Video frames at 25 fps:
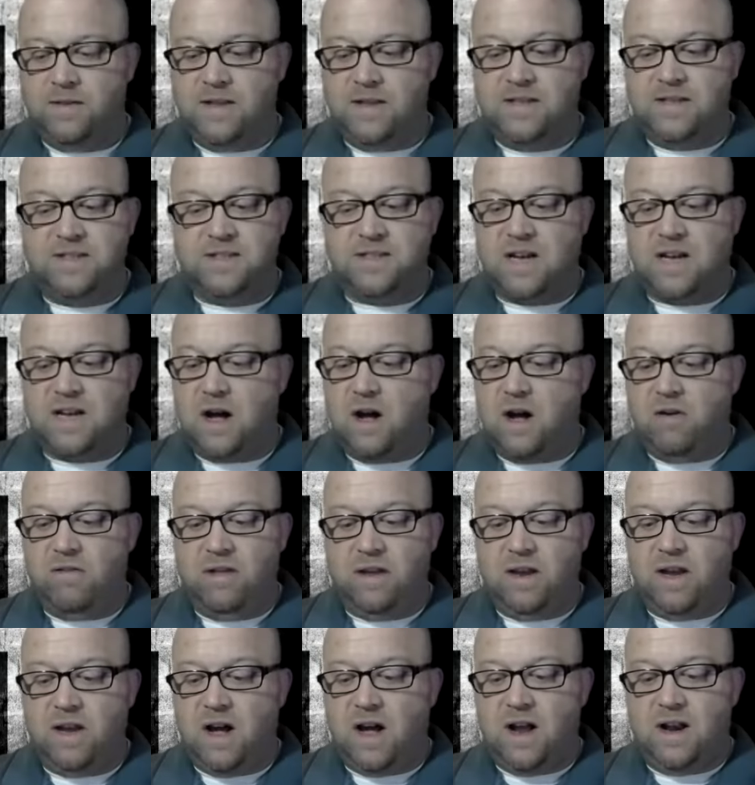This is all
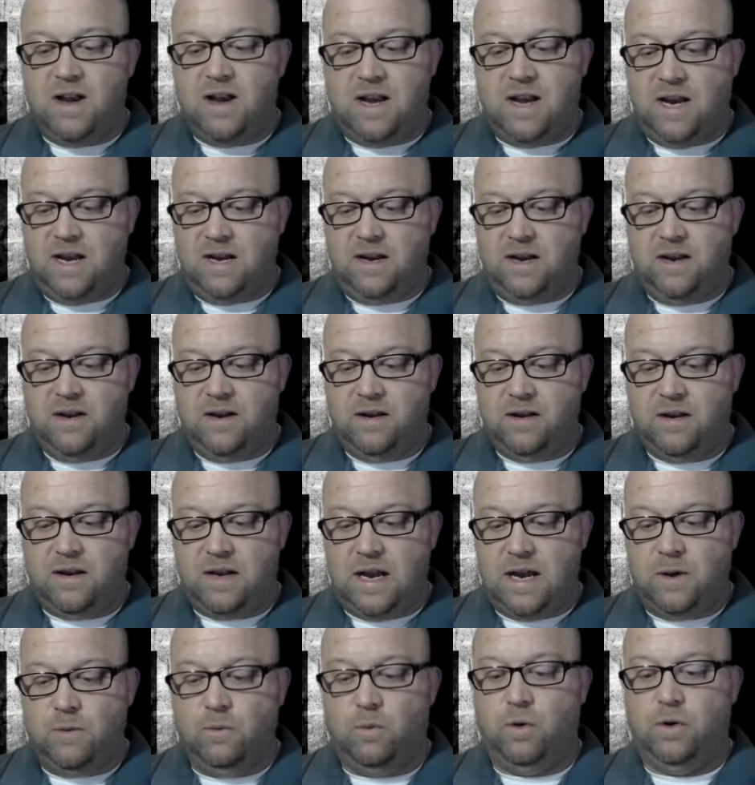that God needed
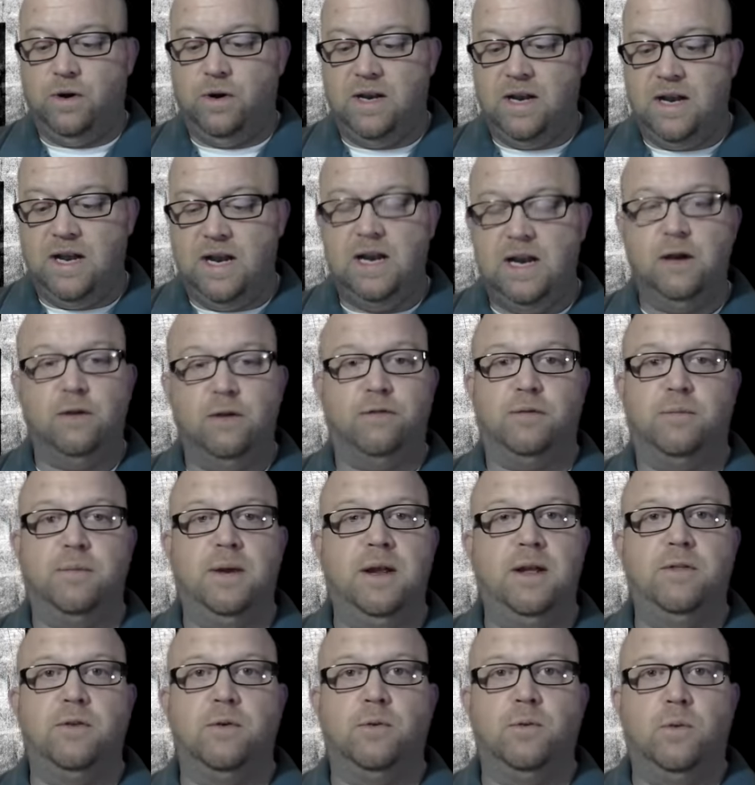and wanted to hear from
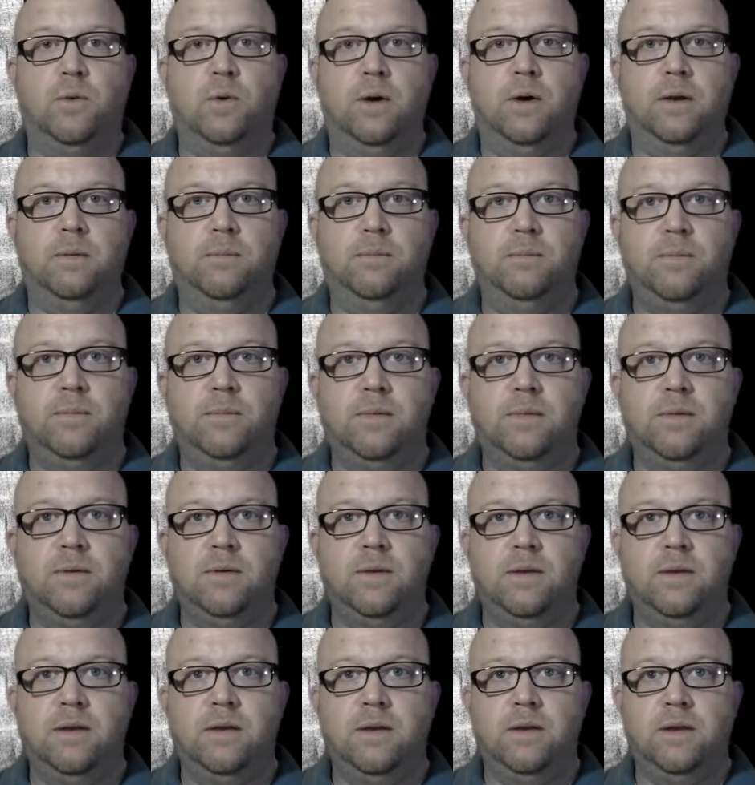either one.
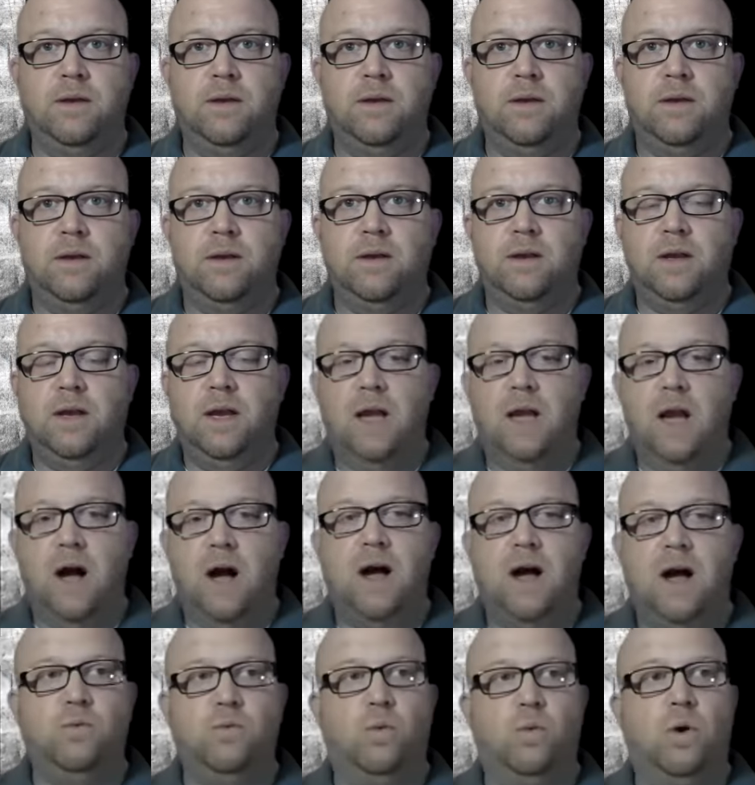
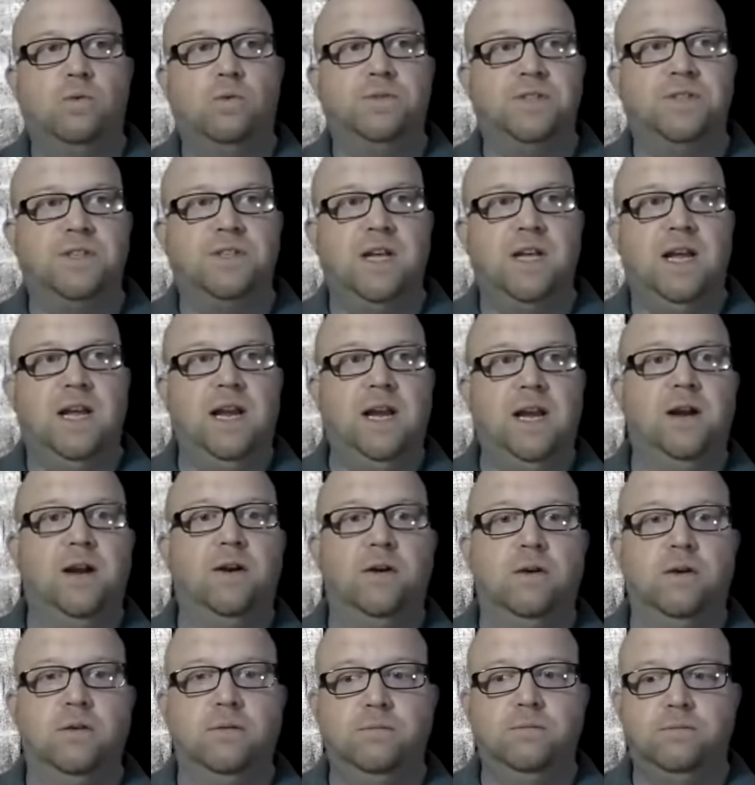God wants to
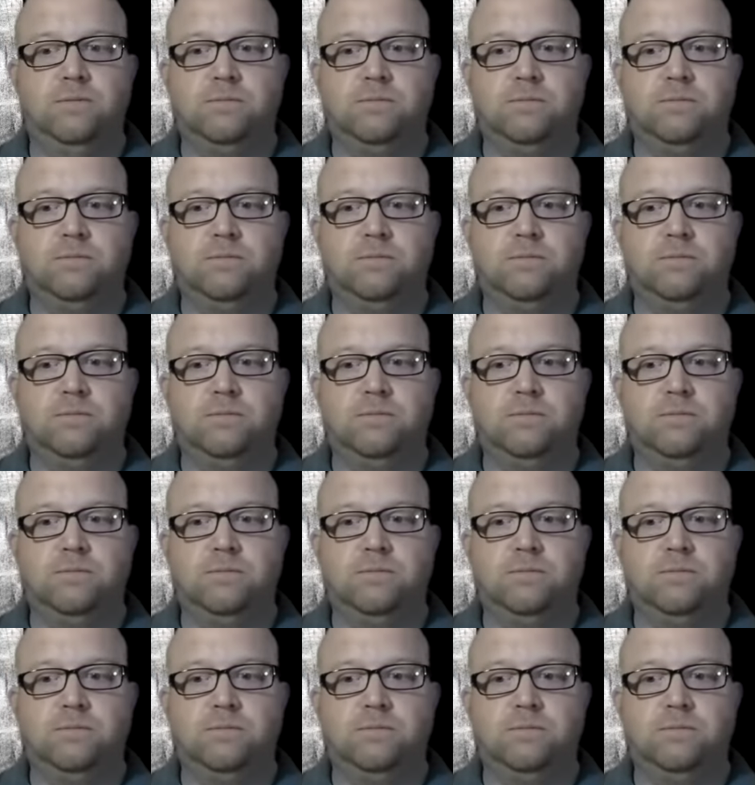hear